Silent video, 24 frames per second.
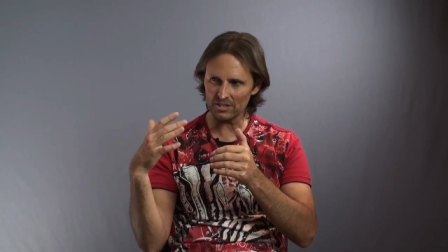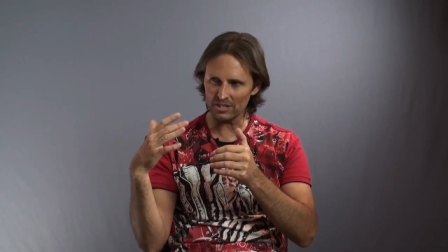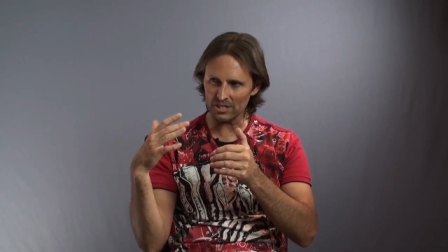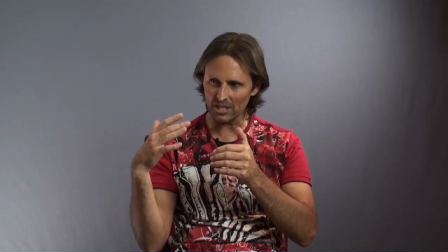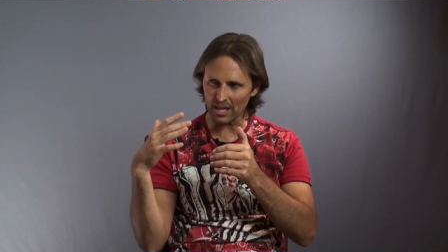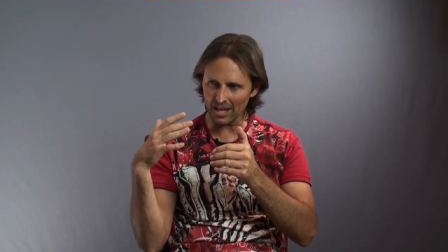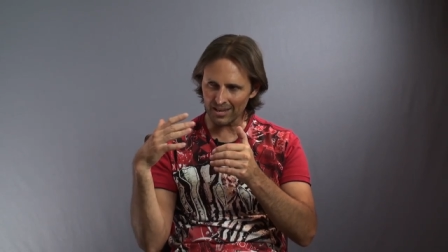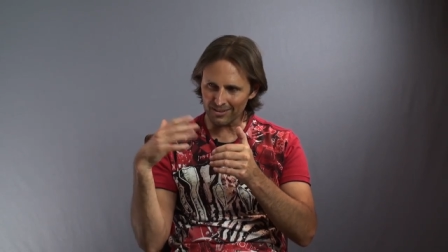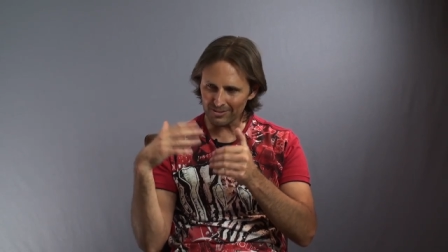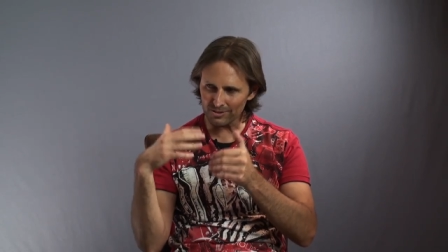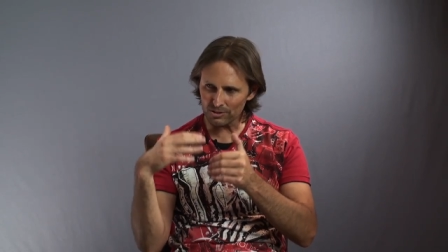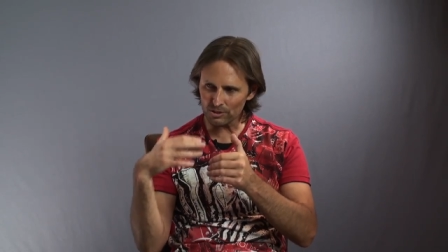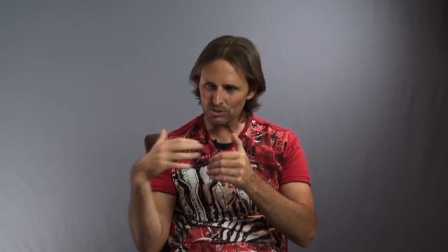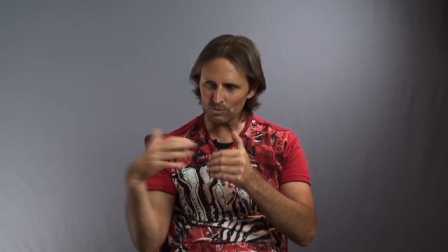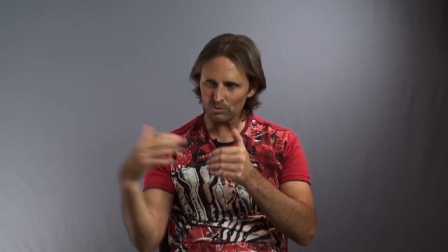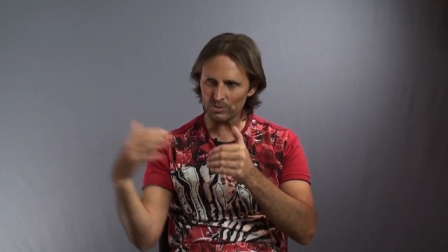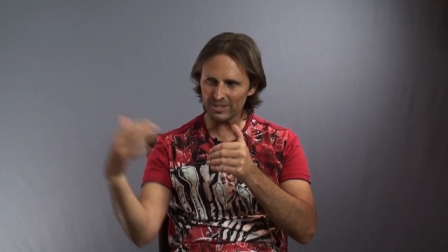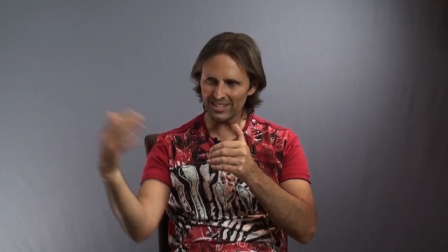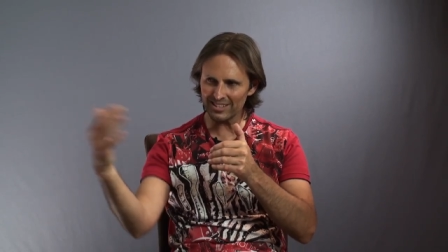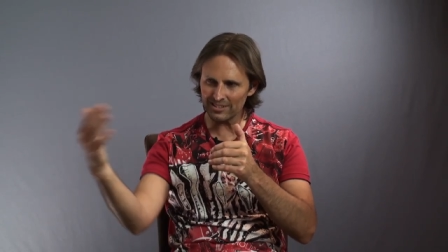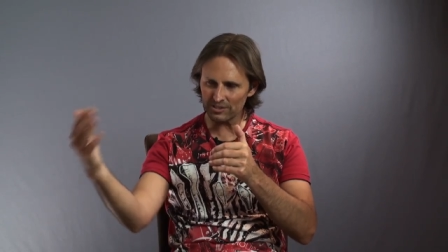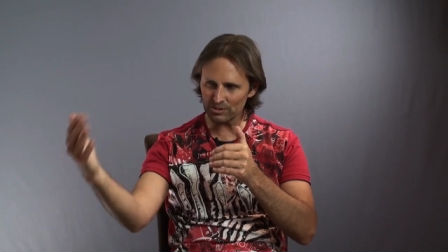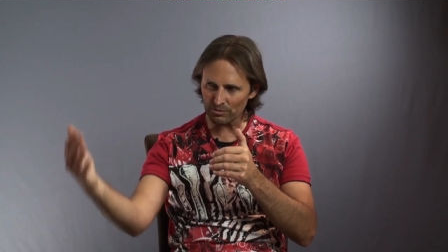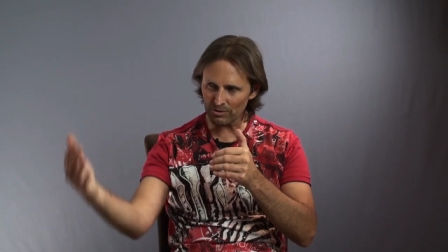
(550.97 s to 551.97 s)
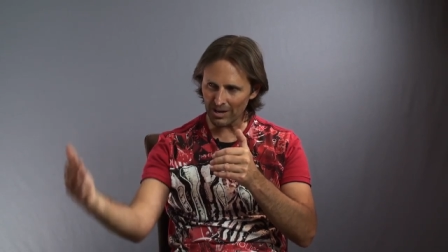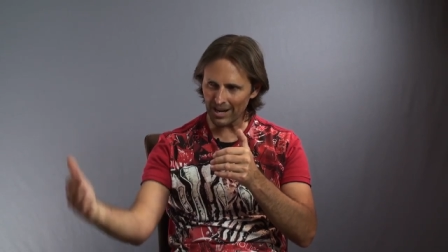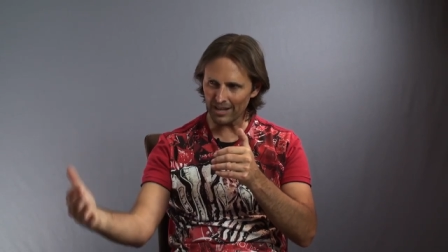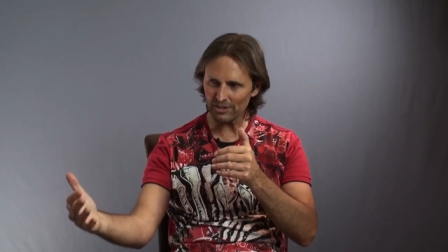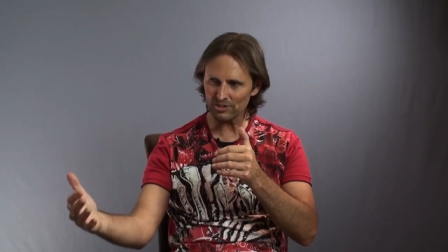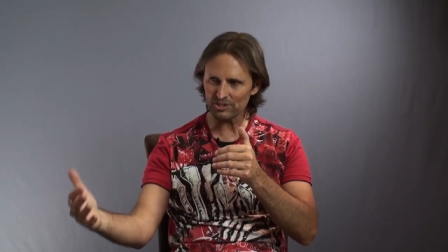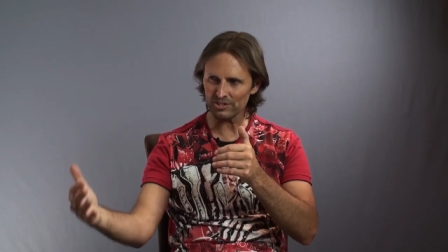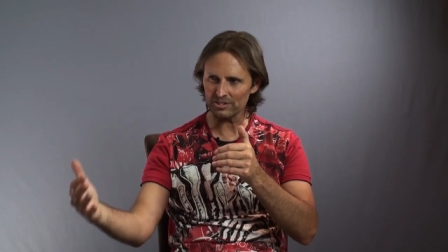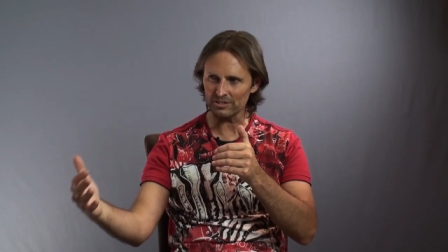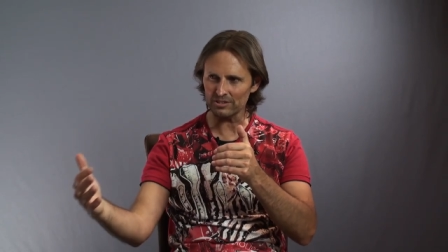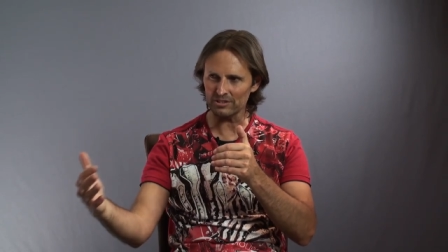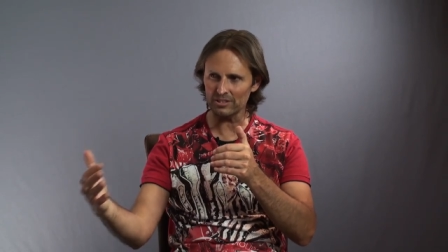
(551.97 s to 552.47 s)
the ethical
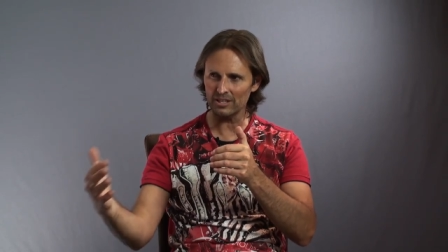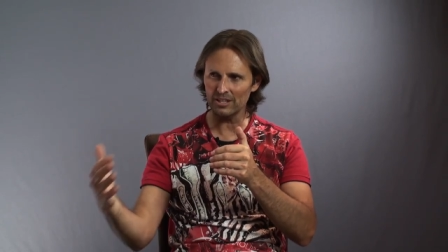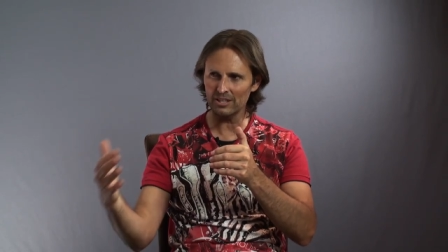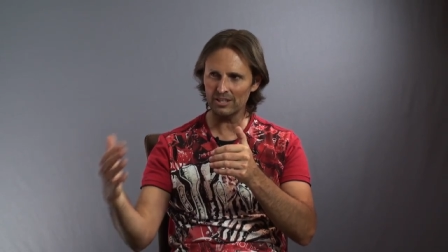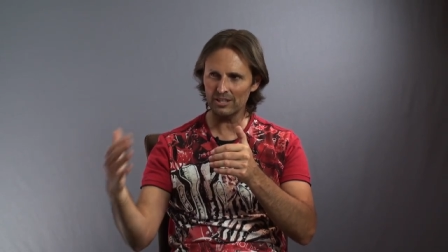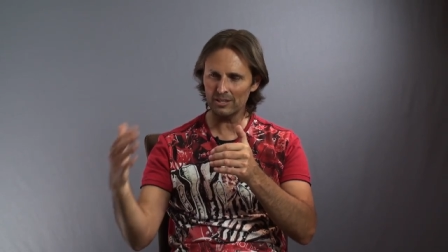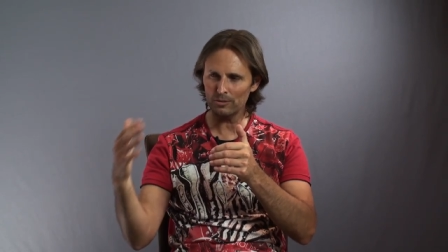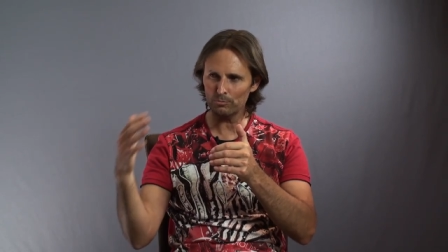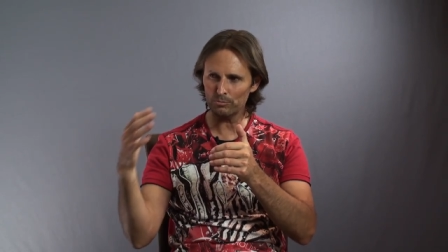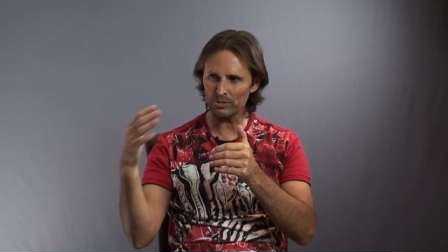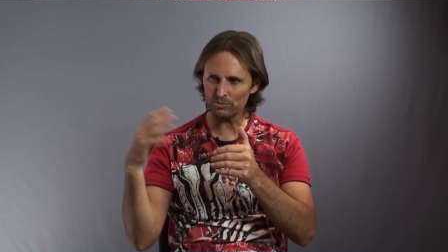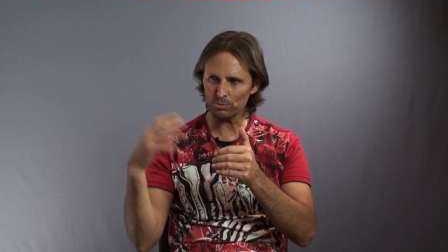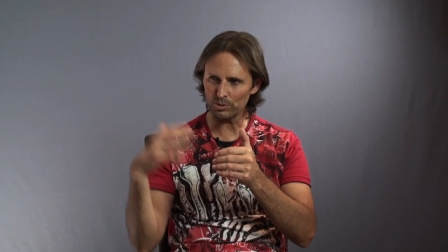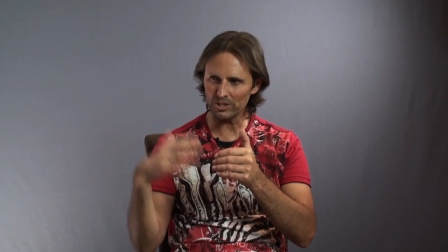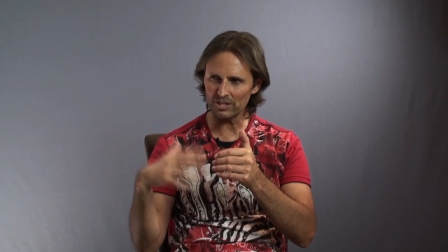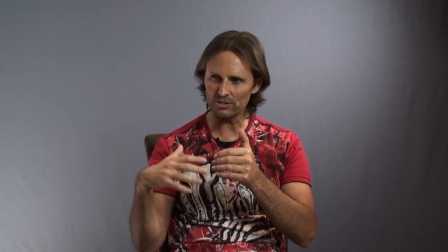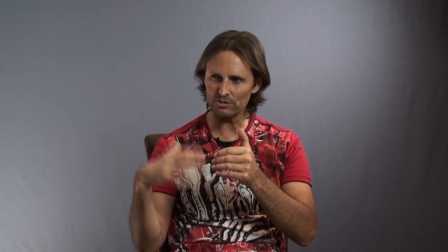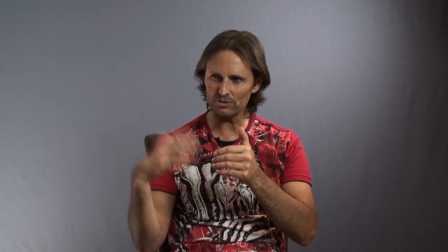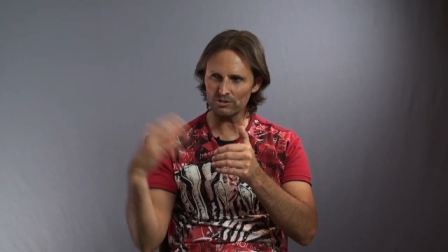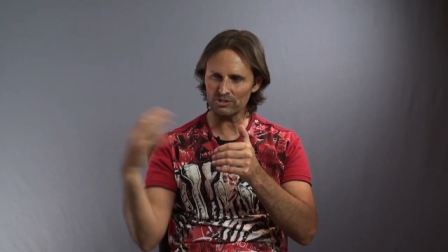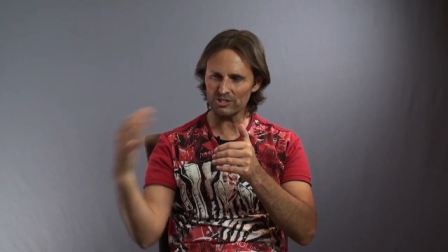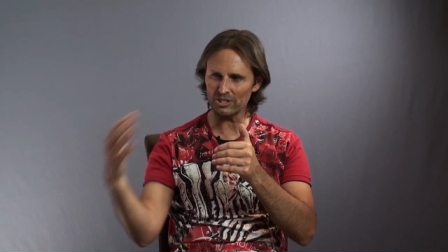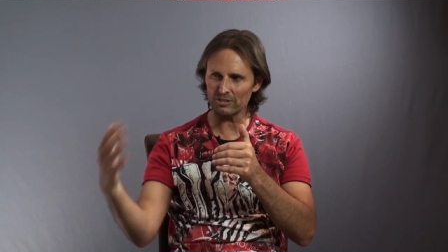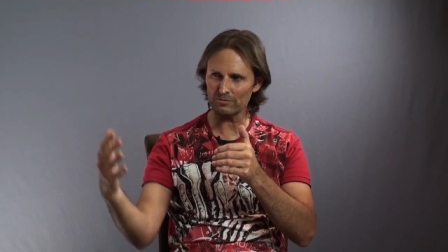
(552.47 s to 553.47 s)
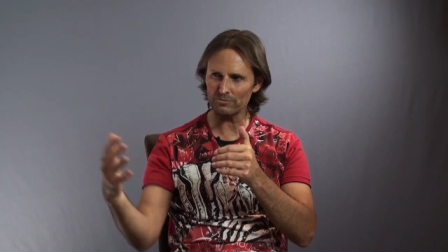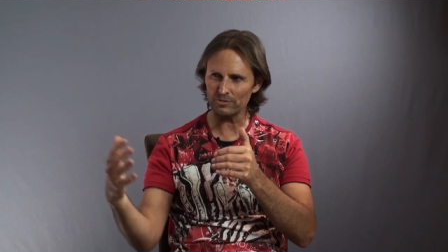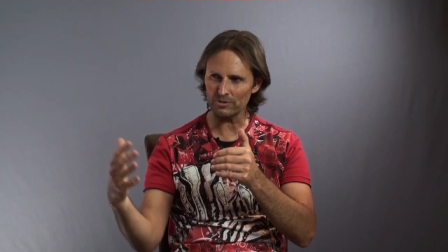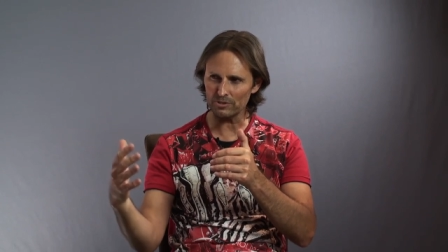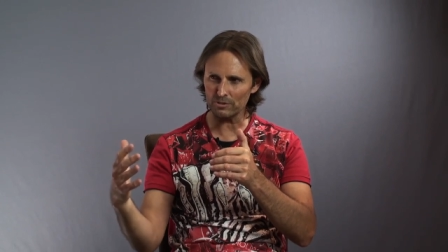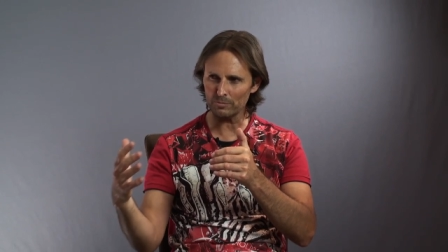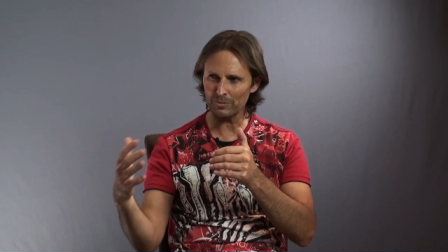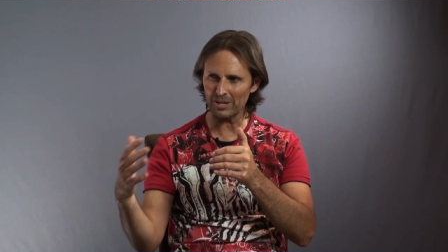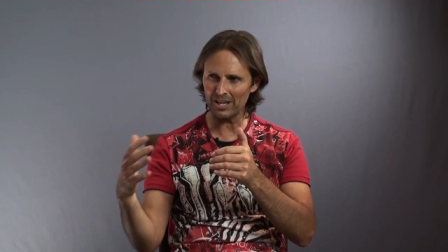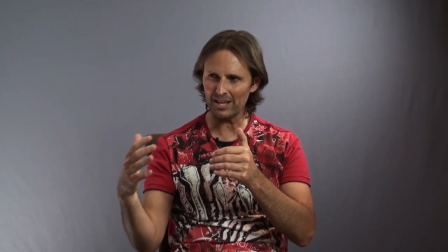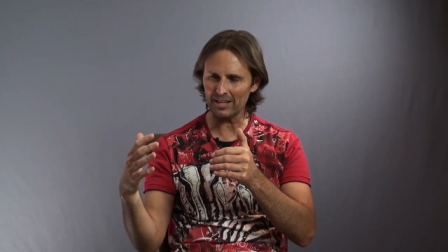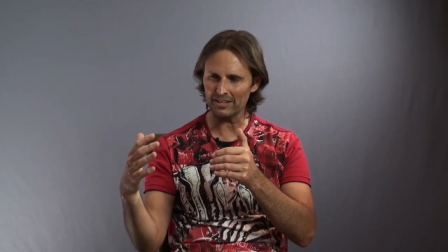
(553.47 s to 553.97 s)
interaction between yourself and
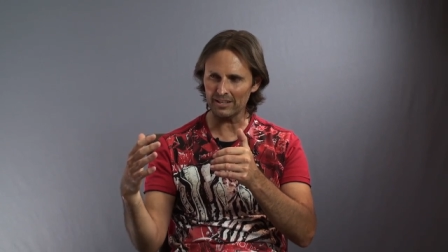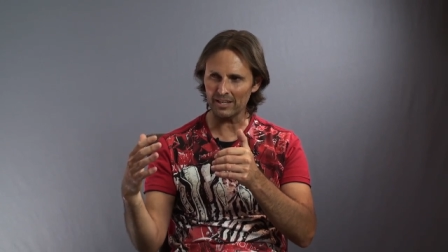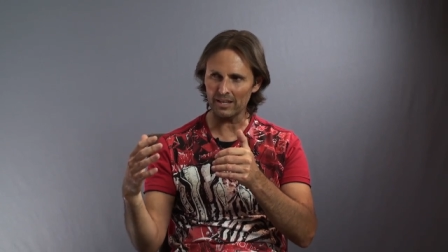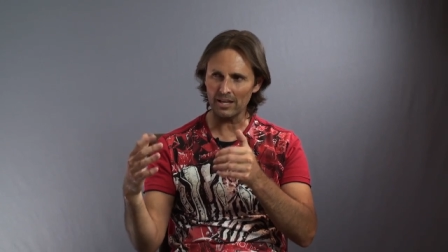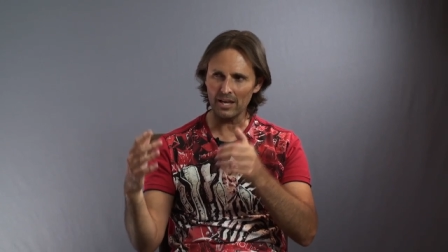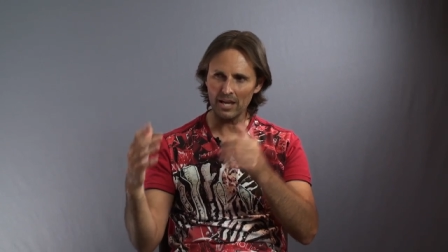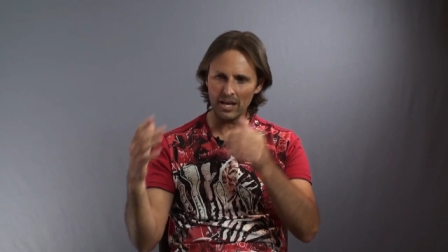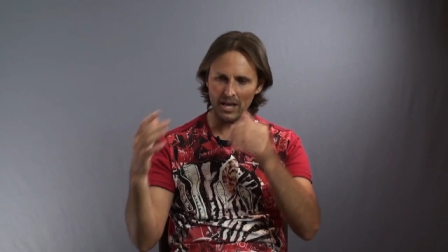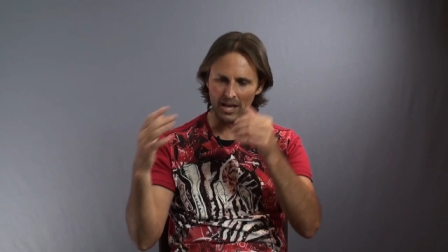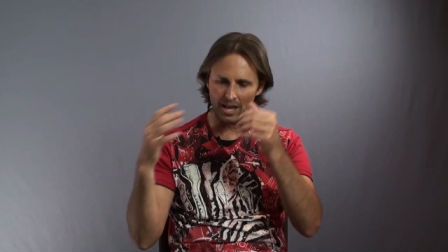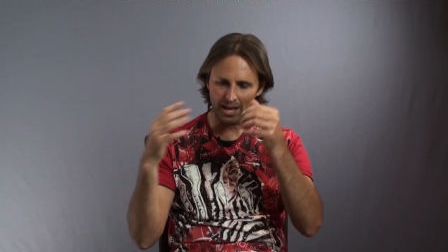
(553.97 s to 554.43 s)
your partner,